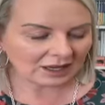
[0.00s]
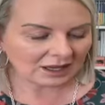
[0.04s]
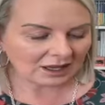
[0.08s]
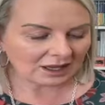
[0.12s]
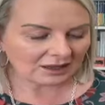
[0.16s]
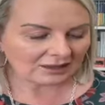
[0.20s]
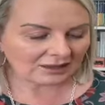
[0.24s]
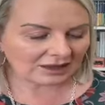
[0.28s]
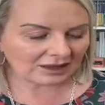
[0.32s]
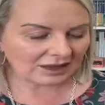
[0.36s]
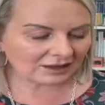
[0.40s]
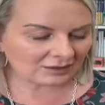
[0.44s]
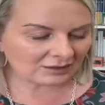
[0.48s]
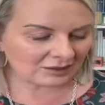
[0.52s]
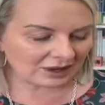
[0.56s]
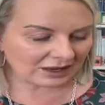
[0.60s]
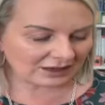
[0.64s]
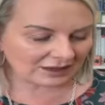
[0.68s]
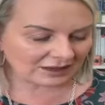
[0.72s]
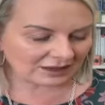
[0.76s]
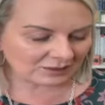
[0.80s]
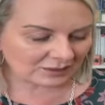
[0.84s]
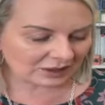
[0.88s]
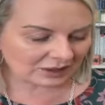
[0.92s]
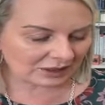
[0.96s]
The other one
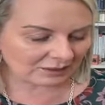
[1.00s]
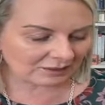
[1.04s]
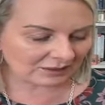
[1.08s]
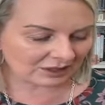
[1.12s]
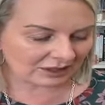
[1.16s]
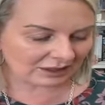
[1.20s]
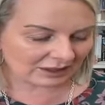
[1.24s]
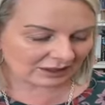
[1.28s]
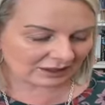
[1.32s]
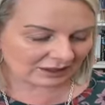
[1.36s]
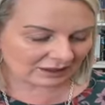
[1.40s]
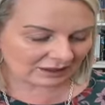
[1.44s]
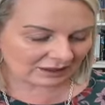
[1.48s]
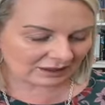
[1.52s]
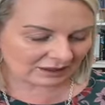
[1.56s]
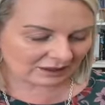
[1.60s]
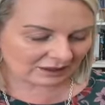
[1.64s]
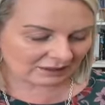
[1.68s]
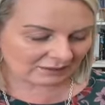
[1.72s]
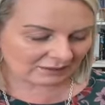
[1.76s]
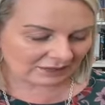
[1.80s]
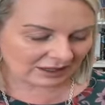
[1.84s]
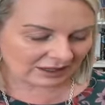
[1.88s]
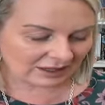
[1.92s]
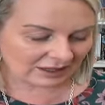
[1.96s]
is one of my
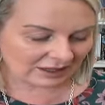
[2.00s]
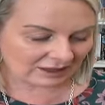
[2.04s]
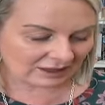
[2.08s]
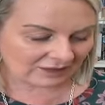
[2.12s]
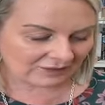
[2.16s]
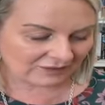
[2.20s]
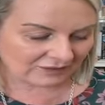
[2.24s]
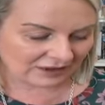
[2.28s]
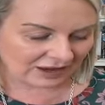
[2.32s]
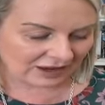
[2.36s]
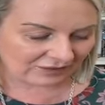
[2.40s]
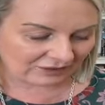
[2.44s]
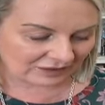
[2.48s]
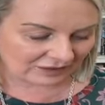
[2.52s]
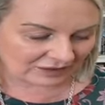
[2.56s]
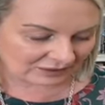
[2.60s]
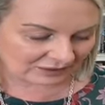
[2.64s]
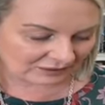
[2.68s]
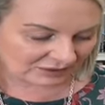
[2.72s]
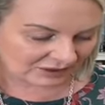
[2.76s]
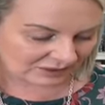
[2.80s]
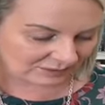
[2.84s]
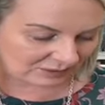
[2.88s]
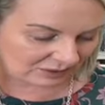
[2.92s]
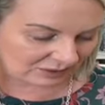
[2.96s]
little favorites. I'm
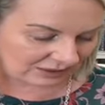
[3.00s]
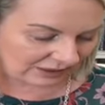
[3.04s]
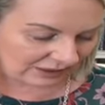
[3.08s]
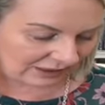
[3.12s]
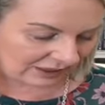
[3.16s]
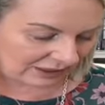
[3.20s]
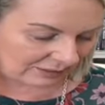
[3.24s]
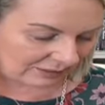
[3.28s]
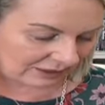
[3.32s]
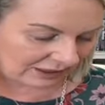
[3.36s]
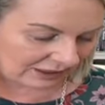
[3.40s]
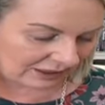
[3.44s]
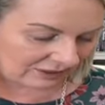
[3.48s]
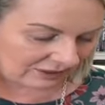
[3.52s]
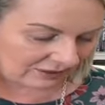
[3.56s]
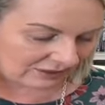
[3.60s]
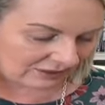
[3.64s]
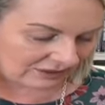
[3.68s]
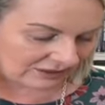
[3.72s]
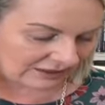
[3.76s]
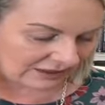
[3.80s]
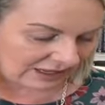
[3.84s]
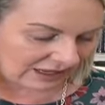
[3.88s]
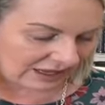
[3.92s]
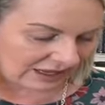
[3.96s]
just pulling it up here. Is